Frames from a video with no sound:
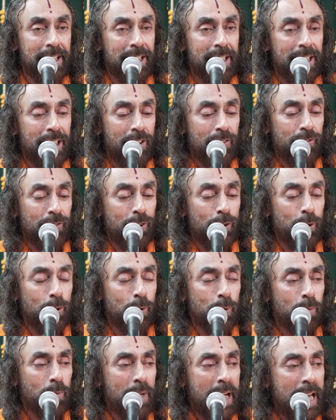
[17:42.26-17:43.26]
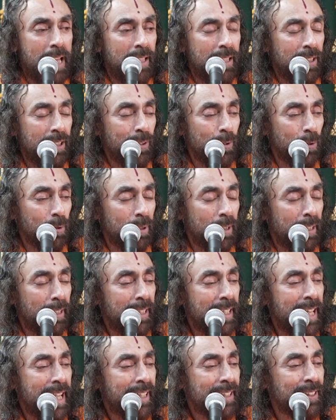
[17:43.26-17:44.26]
if you value the
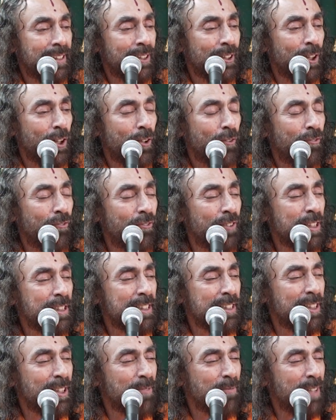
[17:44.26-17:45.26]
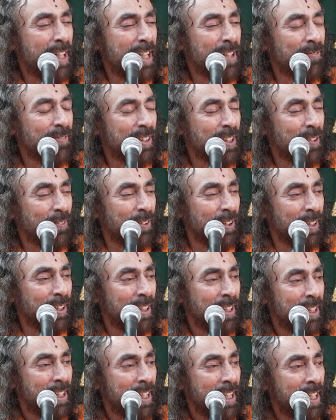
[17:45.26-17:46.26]
nectar of wisdom I have given,
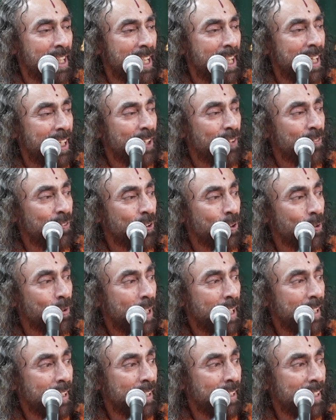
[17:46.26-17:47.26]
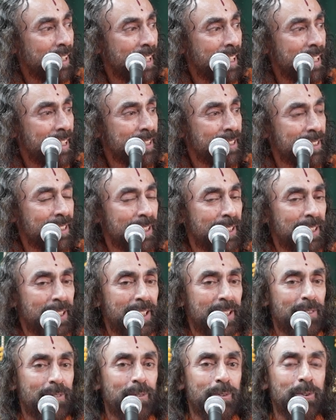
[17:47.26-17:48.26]
and if you engage in
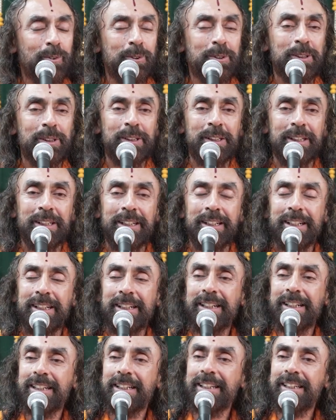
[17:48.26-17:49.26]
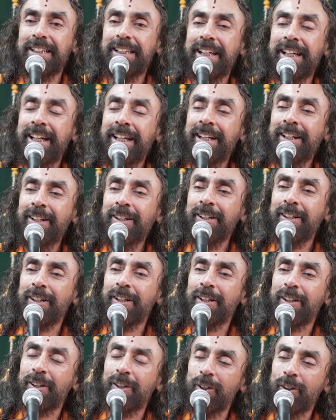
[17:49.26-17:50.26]
devotion, then
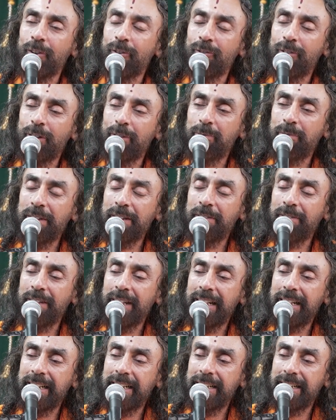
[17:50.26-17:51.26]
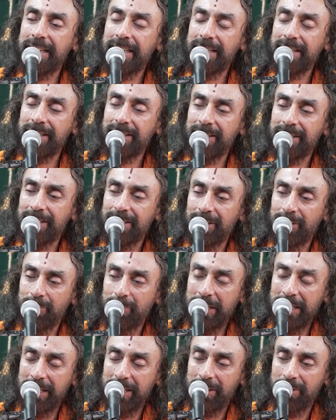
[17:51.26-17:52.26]
you will be very dear to
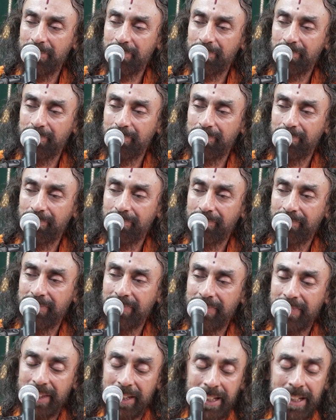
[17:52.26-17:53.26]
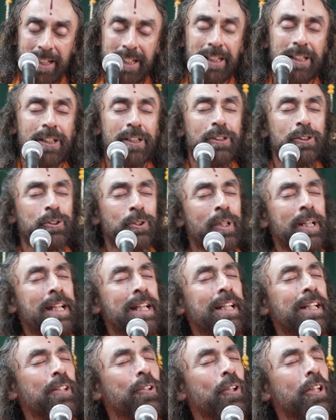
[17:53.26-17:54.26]
me.
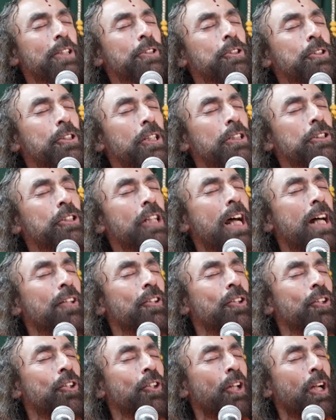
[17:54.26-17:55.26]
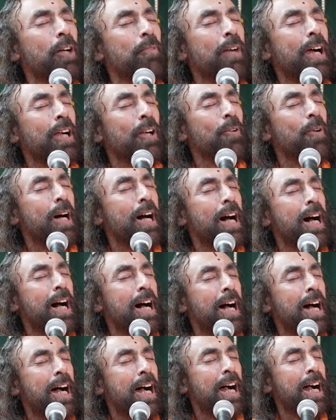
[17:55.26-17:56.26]
Shri Krishna Chandra
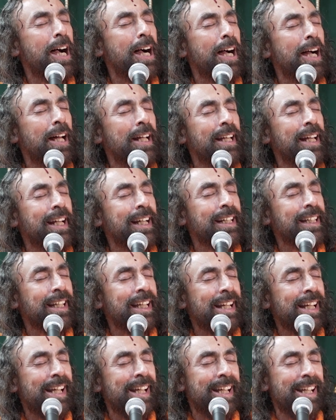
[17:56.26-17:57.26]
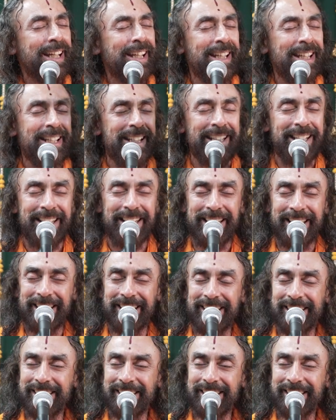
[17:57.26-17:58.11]
Bhagwan ki